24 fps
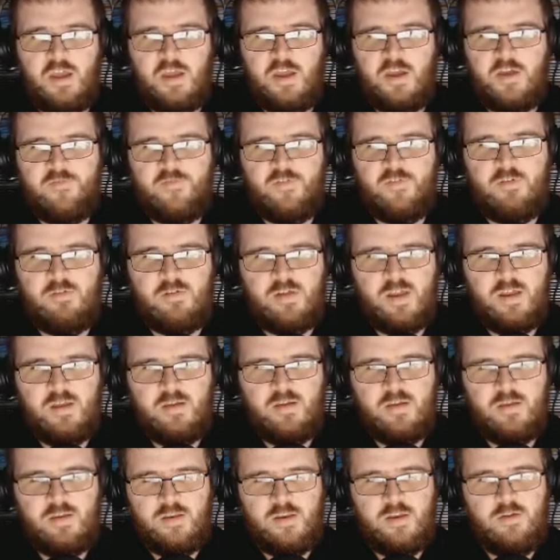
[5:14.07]
A few
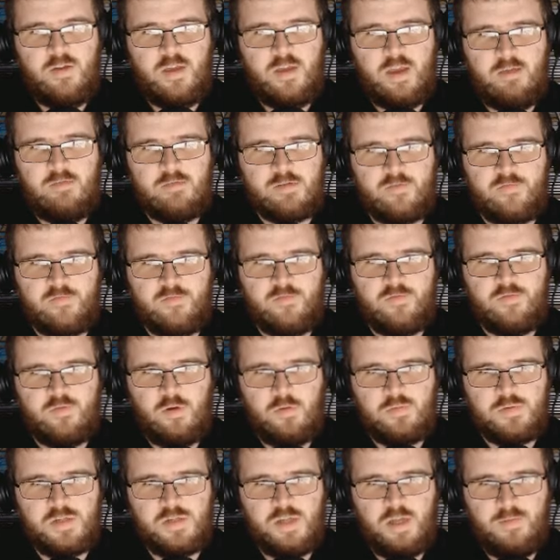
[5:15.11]
new games have
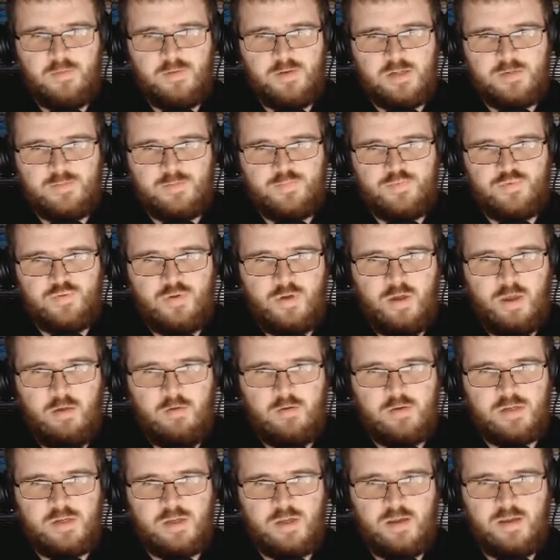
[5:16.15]
cropped up and has
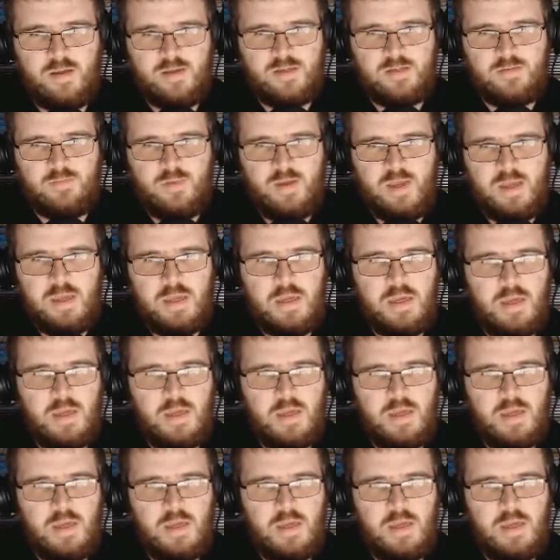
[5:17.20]
prioritised me.